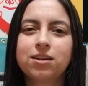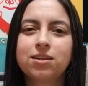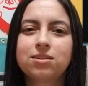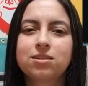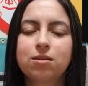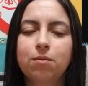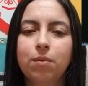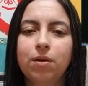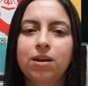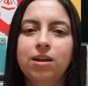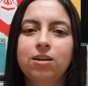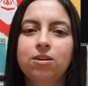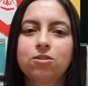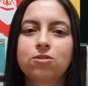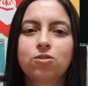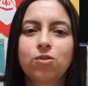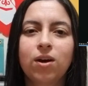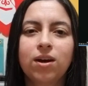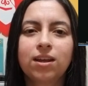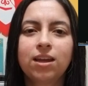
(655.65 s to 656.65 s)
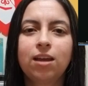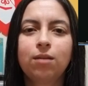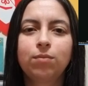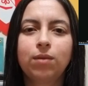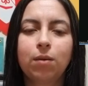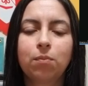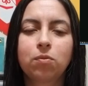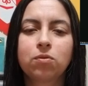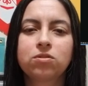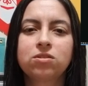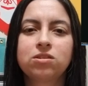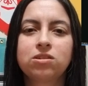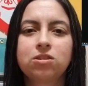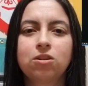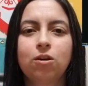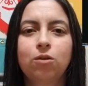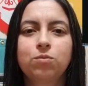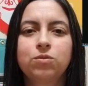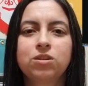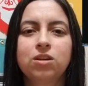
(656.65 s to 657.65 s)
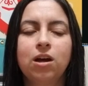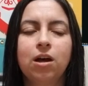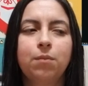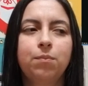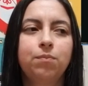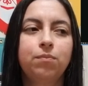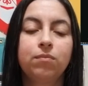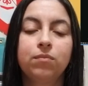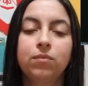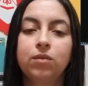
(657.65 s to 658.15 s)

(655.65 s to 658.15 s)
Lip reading: to somebody and you're trying to keep that person's hopes up,